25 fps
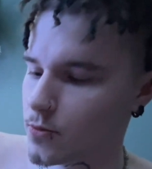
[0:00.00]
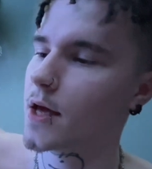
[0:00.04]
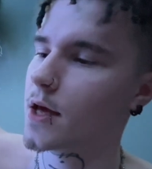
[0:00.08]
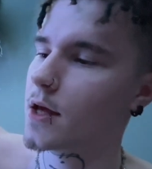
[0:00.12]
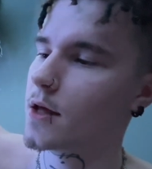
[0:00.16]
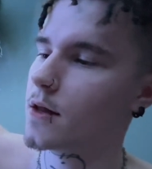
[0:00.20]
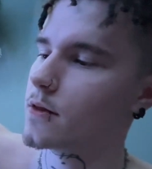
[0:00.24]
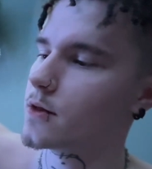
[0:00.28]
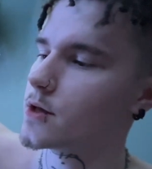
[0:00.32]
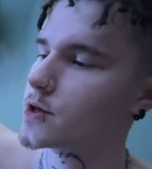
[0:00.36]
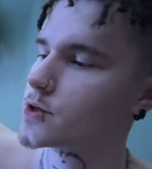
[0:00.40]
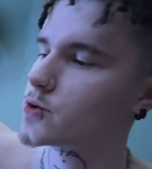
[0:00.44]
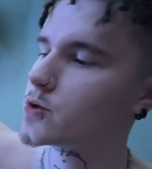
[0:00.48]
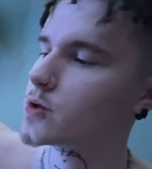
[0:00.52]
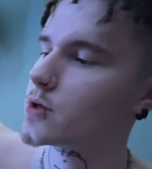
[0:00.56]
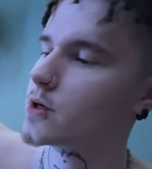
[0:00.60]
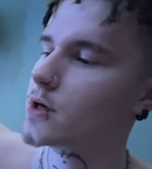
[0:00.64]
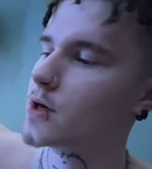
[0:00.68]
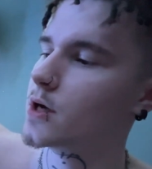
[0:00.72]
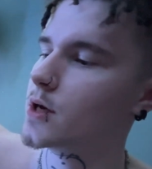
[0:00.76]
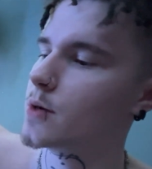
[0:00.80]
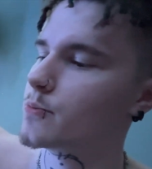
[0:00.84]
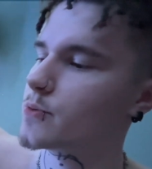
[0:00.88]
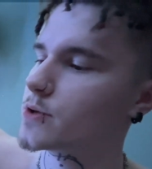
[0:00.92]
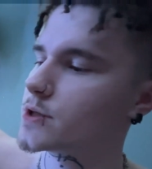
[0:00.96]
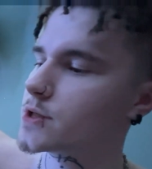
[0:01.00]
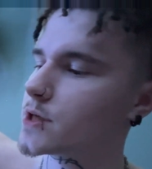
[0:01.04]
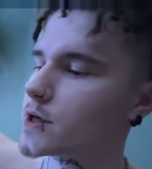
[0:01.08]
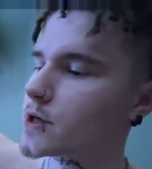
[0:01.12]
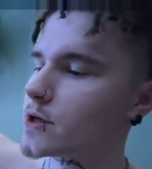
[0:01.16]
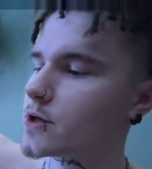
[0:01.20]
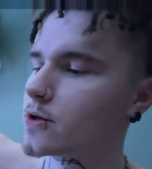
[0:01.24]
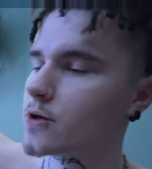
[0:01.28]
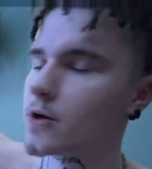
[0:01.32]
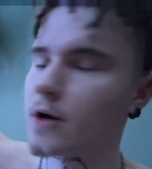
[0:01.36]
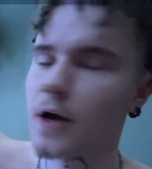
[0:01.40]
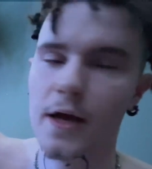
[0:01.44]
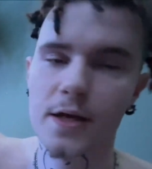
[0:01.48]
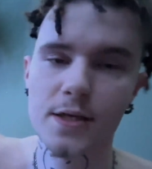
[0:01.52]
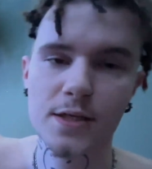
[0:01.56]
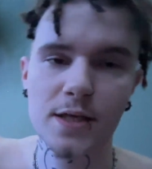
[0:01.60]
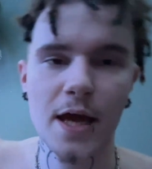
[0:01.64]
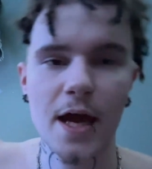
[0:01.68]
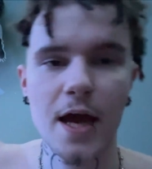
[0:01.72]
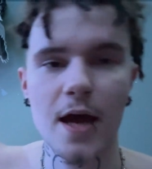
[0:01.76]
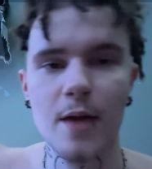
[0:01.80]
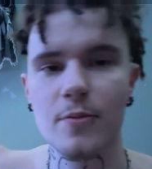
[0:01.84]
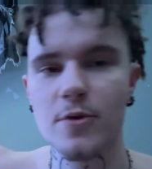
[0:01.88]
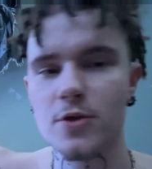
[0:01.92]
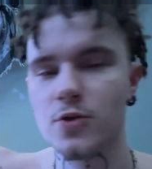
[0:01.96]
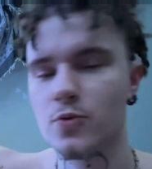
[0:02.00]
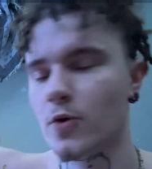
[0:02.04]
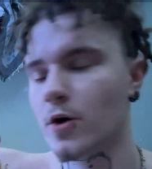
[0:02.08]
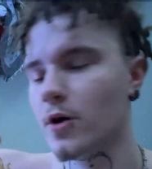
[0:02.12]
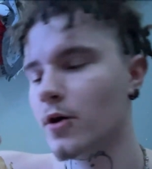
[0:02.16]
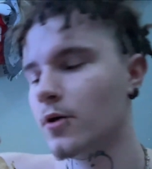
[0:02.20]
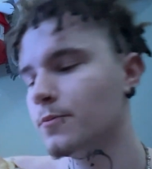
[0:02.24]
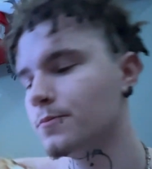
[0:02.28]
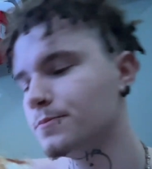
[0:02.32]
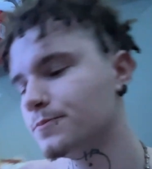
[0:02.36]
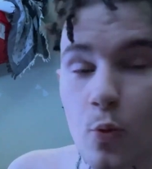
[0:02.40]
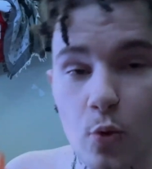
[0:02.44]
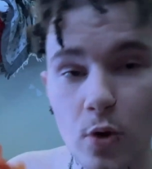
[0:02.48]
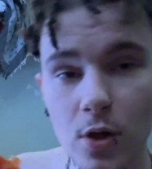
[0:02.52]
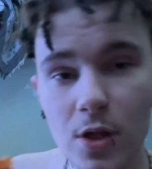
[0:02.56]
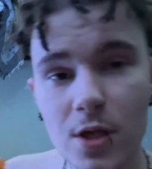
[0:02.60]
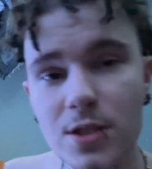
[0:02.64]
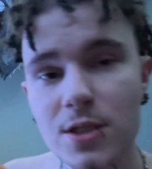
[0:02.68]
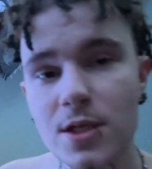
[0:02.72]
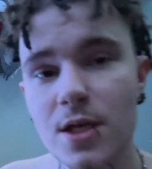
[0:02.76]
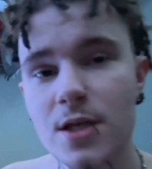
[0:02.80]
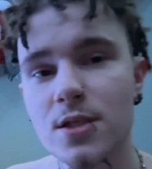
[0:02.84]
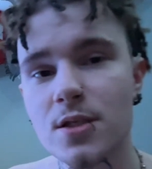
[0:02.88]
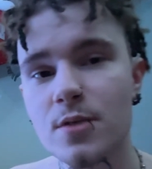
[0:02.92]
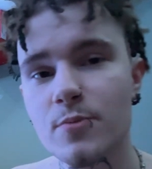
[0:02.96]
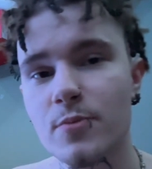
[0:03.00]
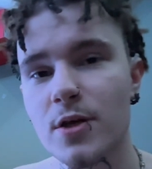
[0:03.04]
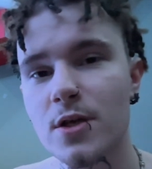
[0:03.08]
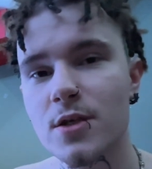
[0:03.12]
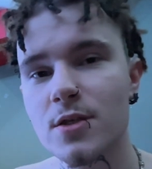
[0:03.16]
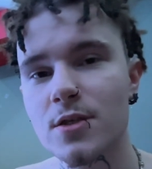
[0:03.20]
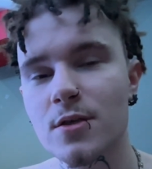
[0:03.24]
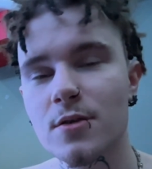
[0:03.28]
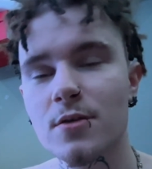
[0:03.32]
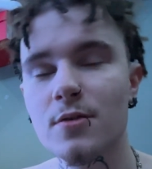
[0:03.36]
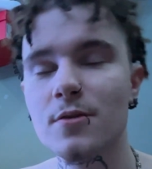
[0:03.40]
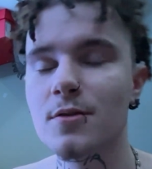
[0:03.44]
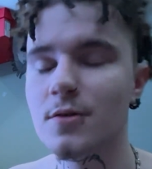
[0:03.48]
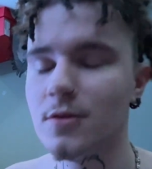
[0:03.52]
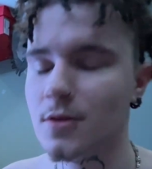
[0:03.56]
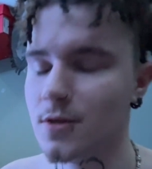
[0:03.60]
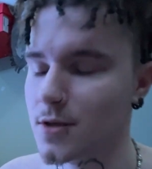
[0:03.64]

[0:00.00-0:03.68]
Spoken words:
And this in particular has ham as well. Will it taste amazing?